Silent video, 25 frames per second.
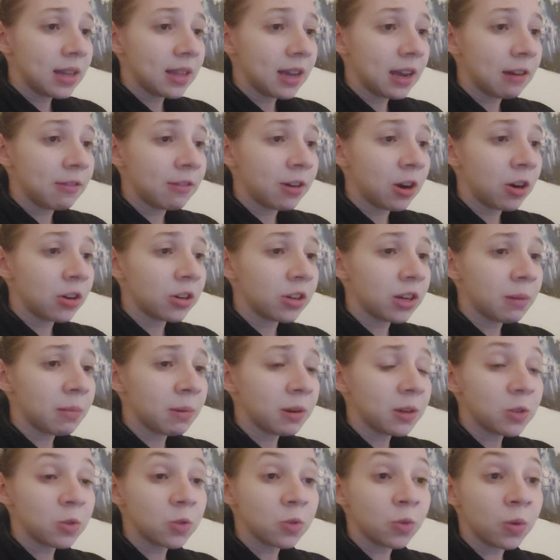They have a hard
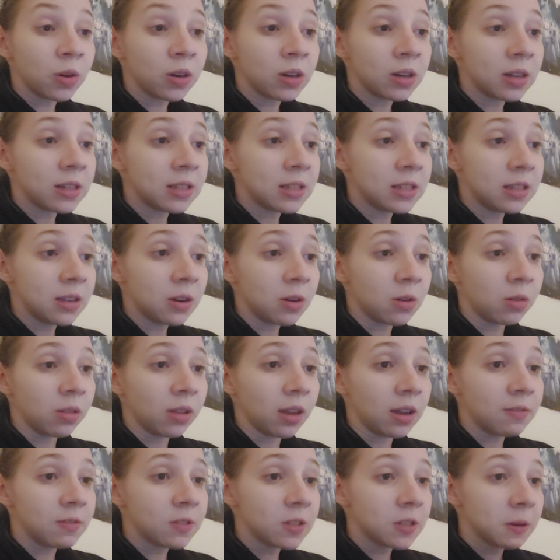time organizing their own
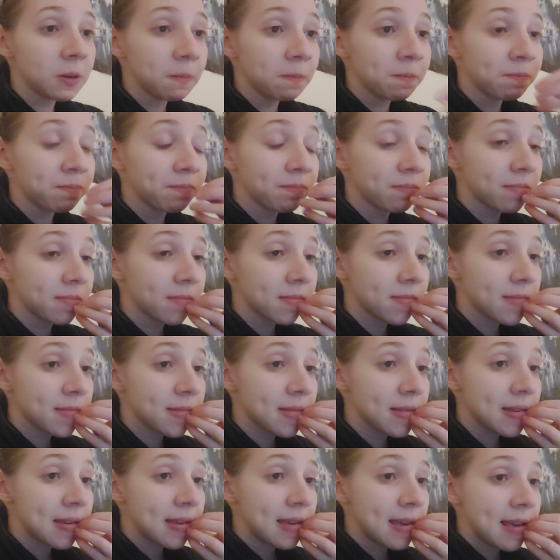lives.
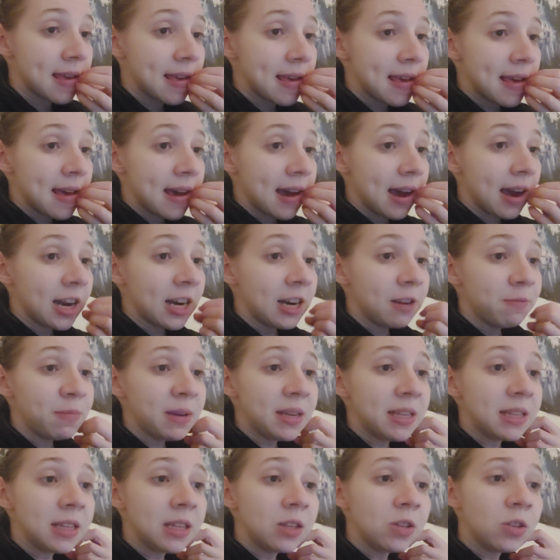
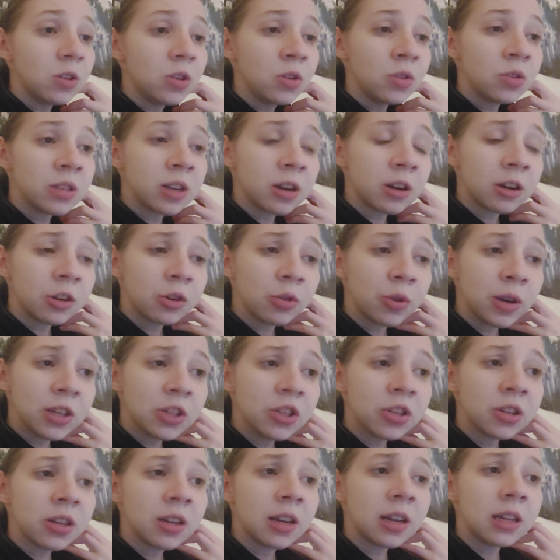INFPs need to use their
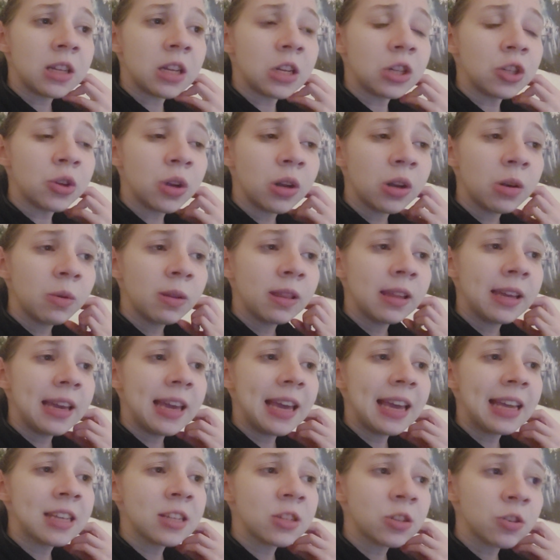intuition in a generally
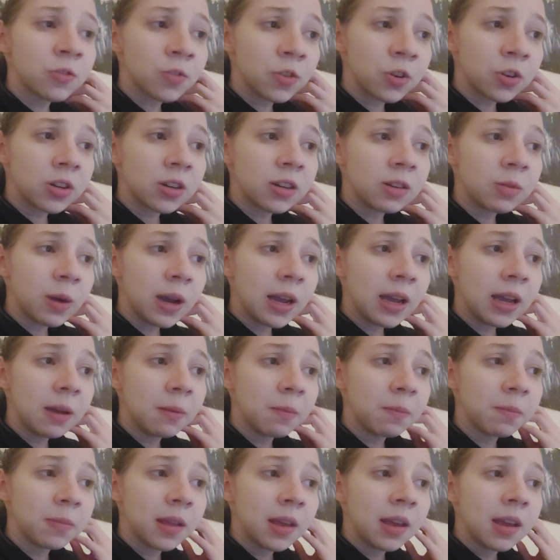extroverted way.
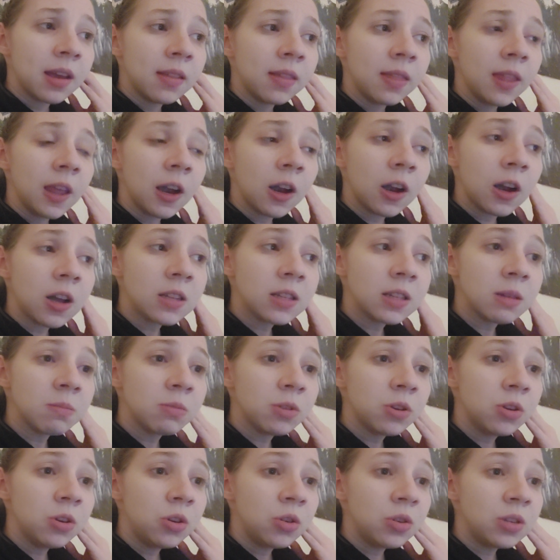They're
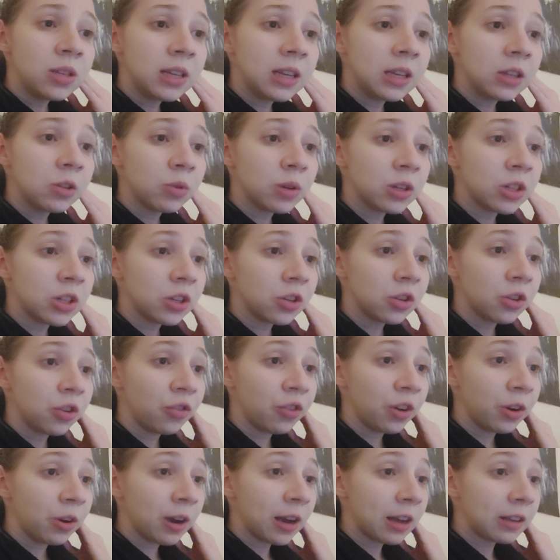accustomed to using intuition to
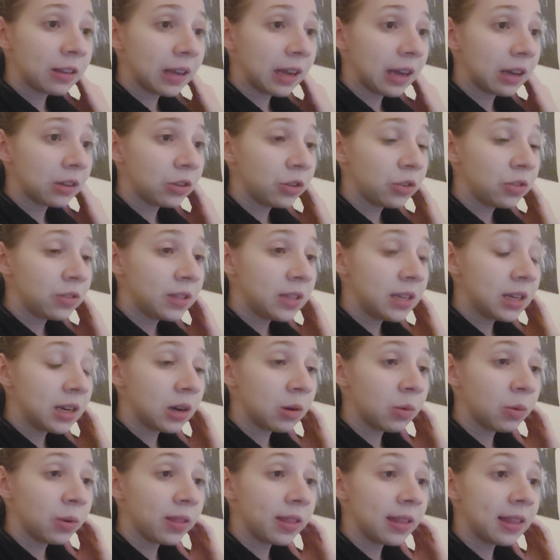figure out how to
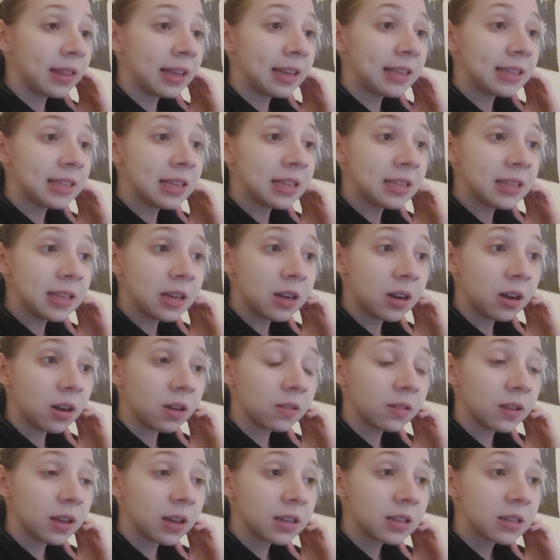deal with an existing
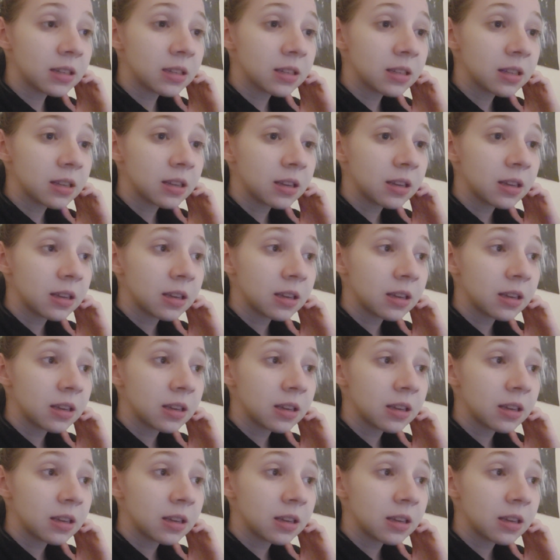context.